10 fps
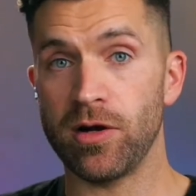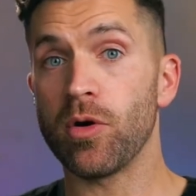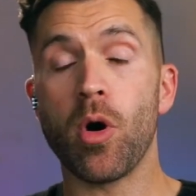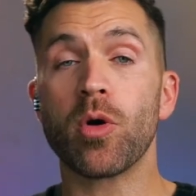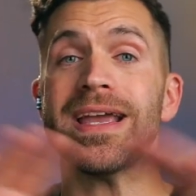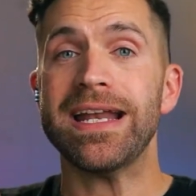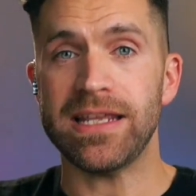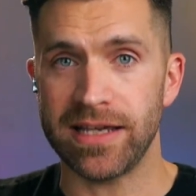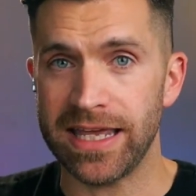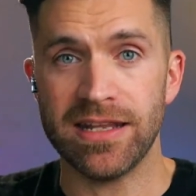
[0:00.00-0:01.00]
or
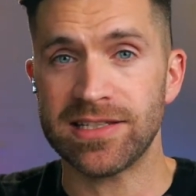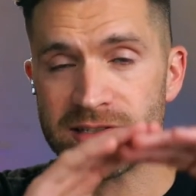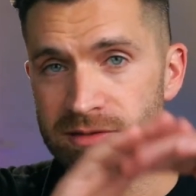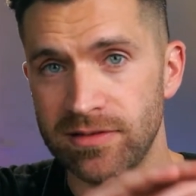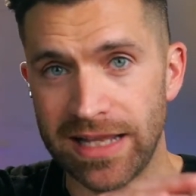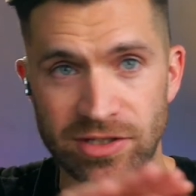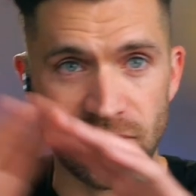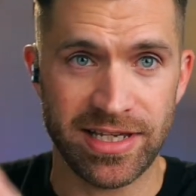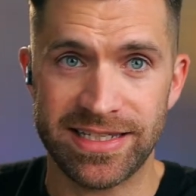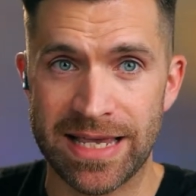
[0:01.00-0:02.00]
any, again, that's
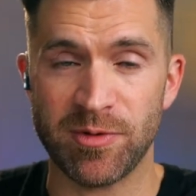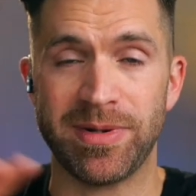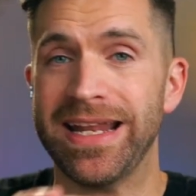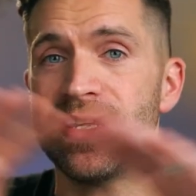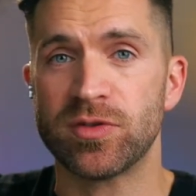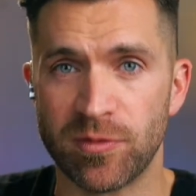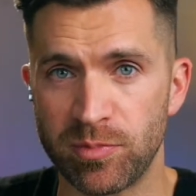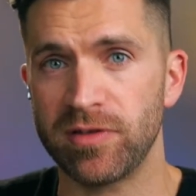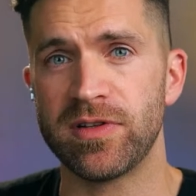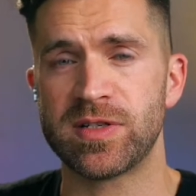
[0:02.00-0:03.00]
just the example, but any sort of
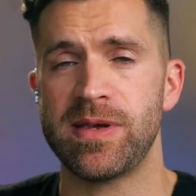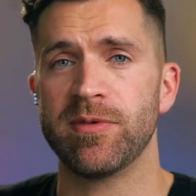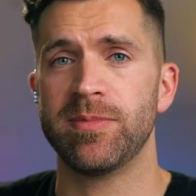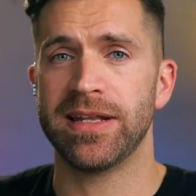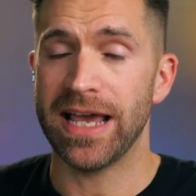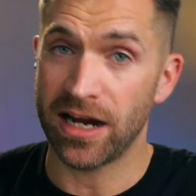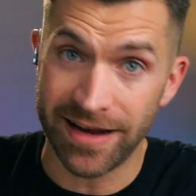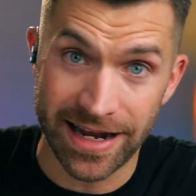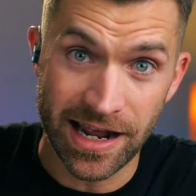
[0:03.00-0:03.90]
privileged people being like, all right,